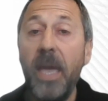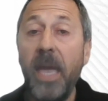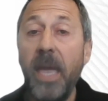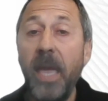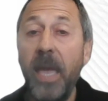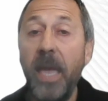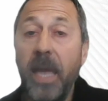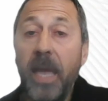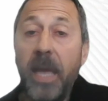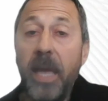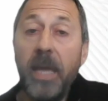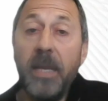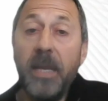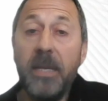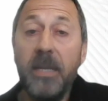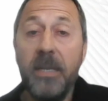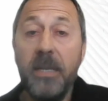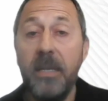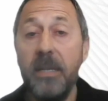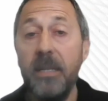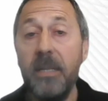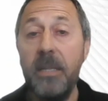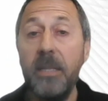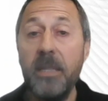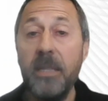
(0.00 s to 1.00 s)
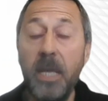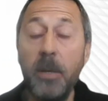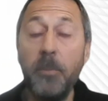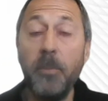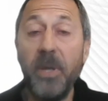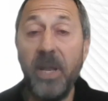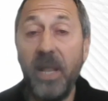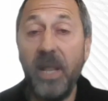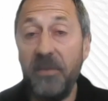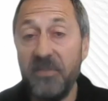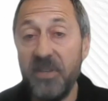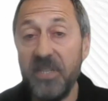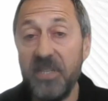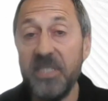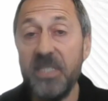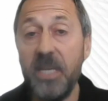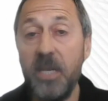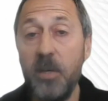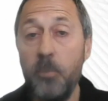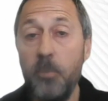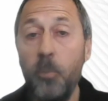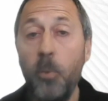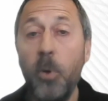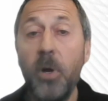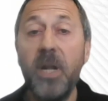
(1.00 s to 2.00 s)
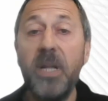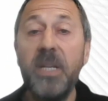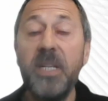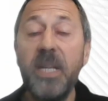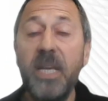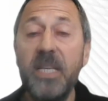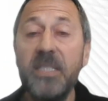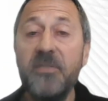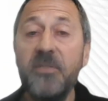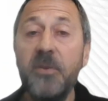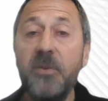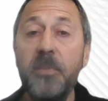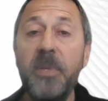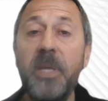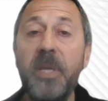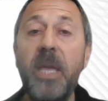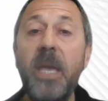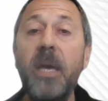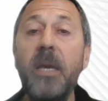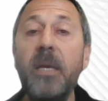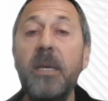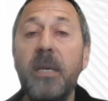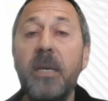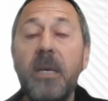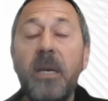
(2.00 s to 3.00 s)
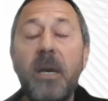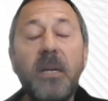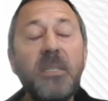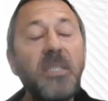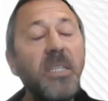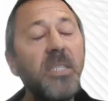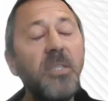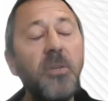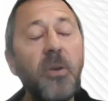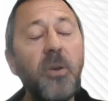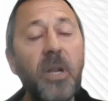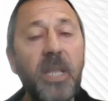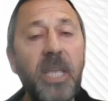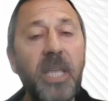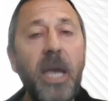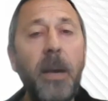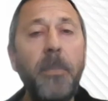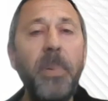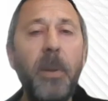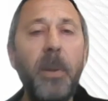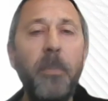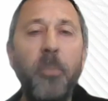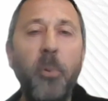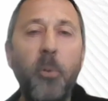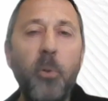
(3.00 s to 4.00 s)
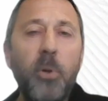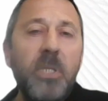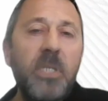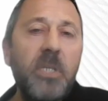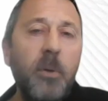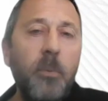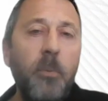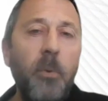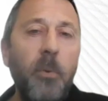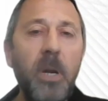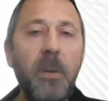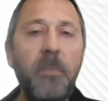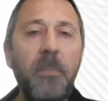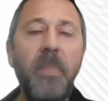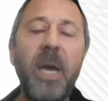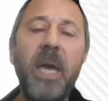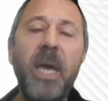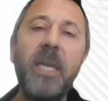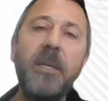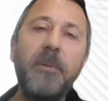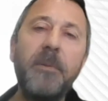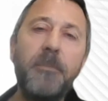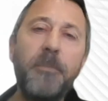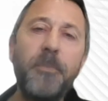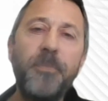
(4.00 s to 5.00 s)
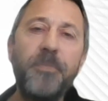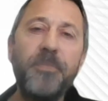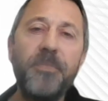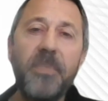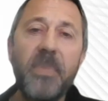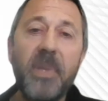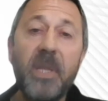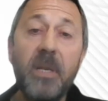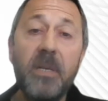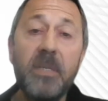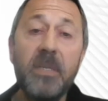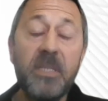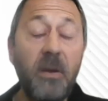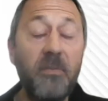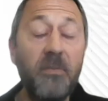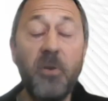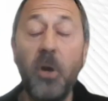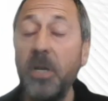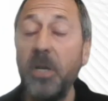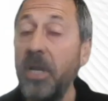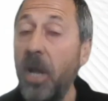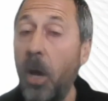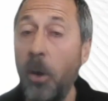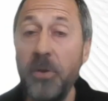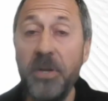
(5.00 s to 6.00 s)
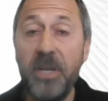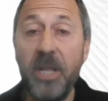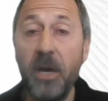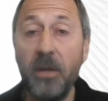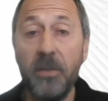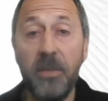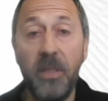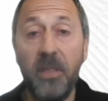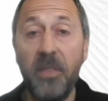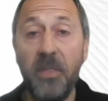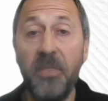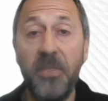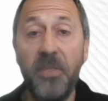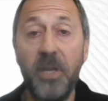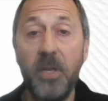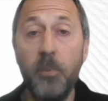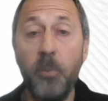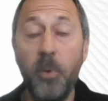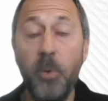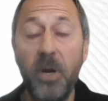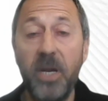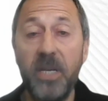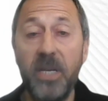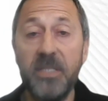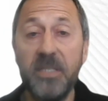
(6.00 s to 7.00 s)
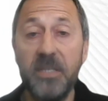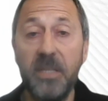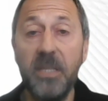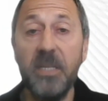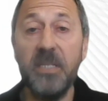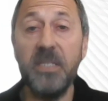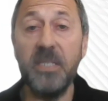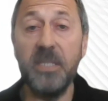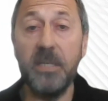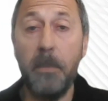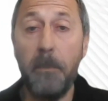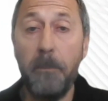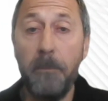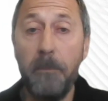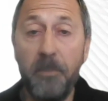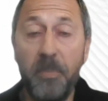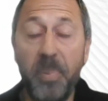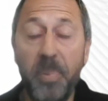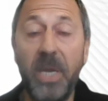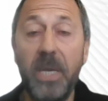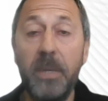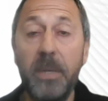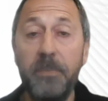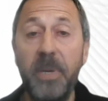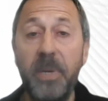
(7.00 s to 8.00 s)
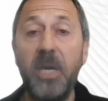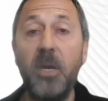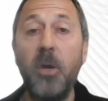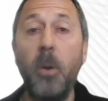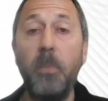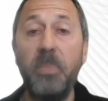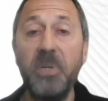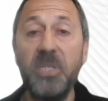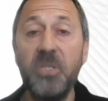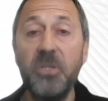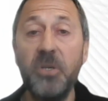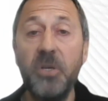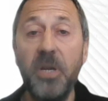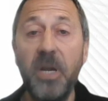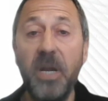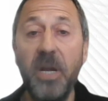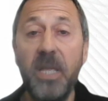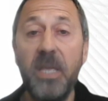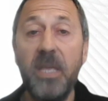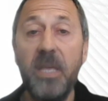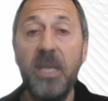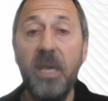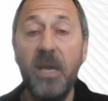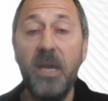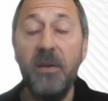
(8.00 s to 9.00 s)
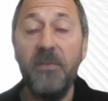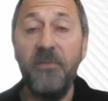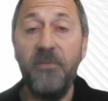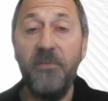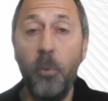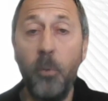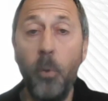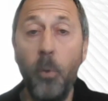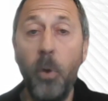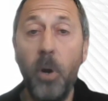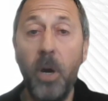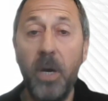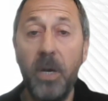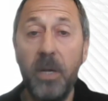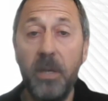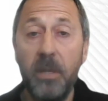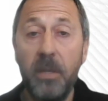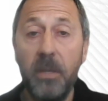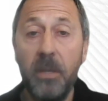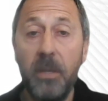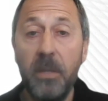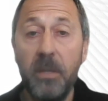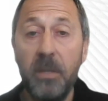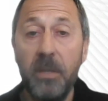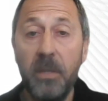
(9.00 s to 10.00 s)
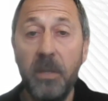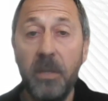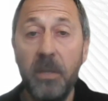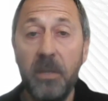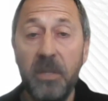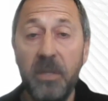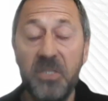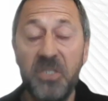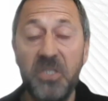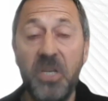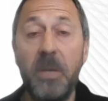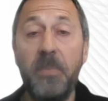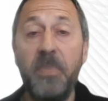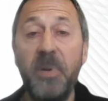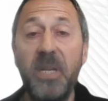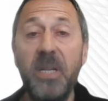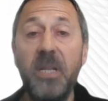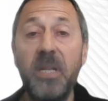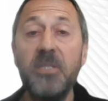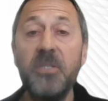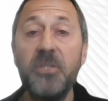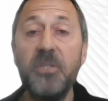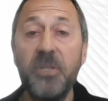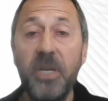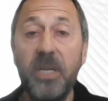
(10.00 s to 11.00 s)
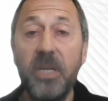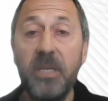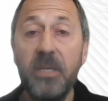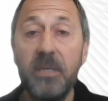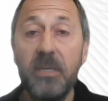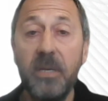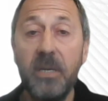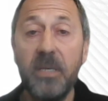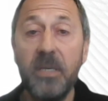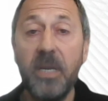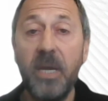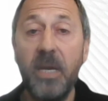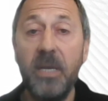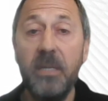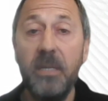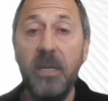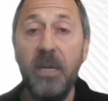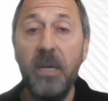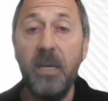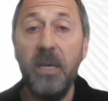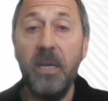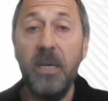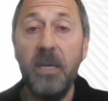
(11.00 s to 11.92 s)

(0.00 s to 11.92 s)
And then we'll have to see what it does from there. Just got a couple of points I want to make. So I've got no doubt that the thing works, and this is a big, big opportunity for the sheep industry, okay?